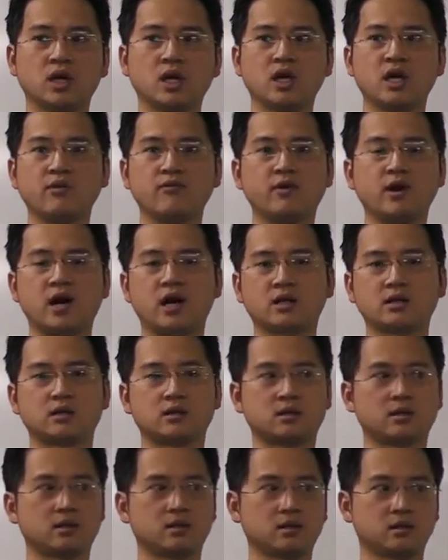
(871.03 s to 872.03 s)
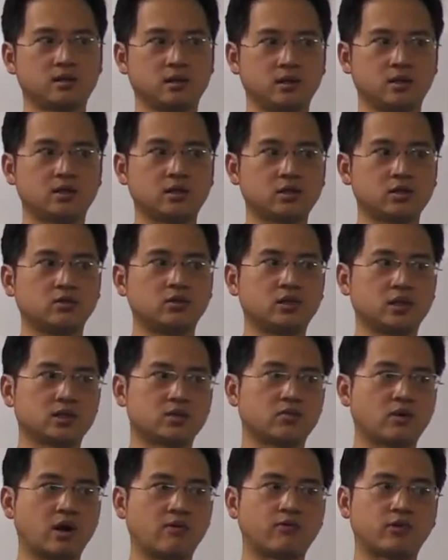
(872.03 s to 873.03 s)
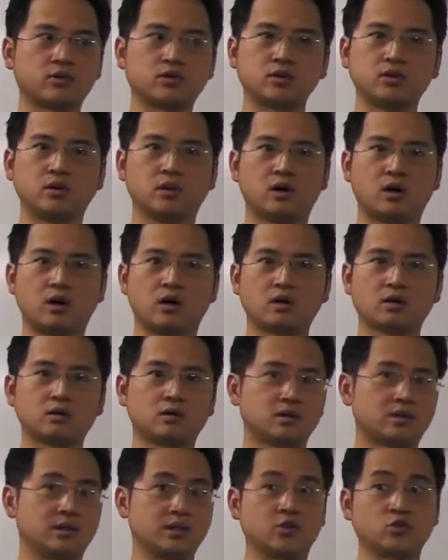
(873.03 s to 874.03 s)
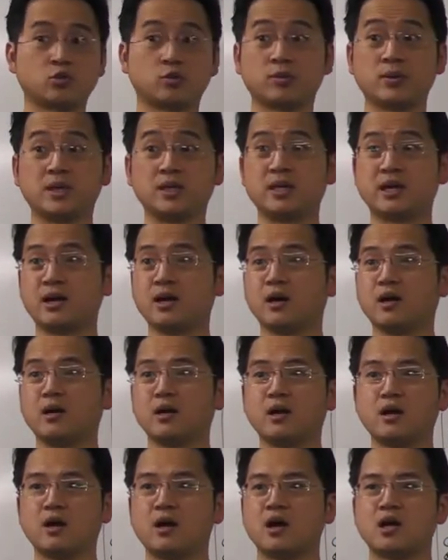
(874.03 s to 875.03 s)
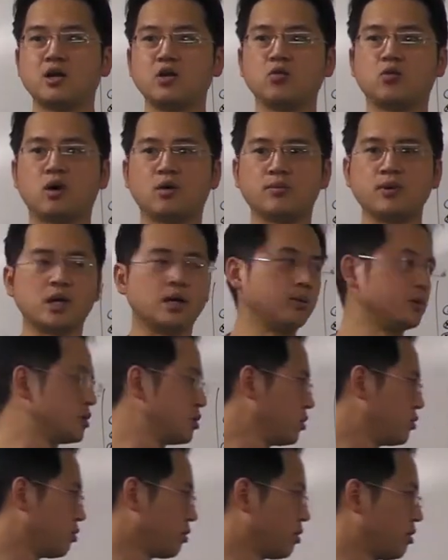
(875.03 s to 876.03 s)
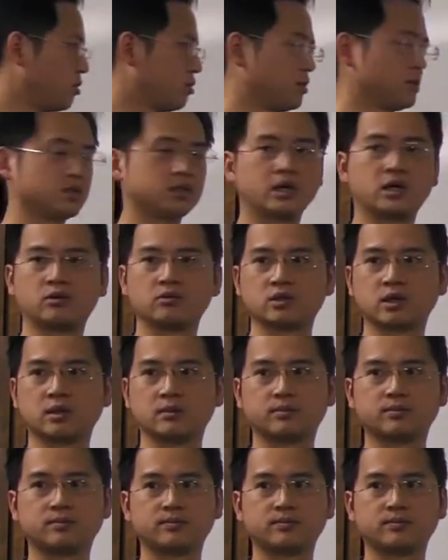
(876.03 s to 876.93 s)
If not, the tissue sits around for too long, the cells will be dead, and you won't be able to grow the cells up.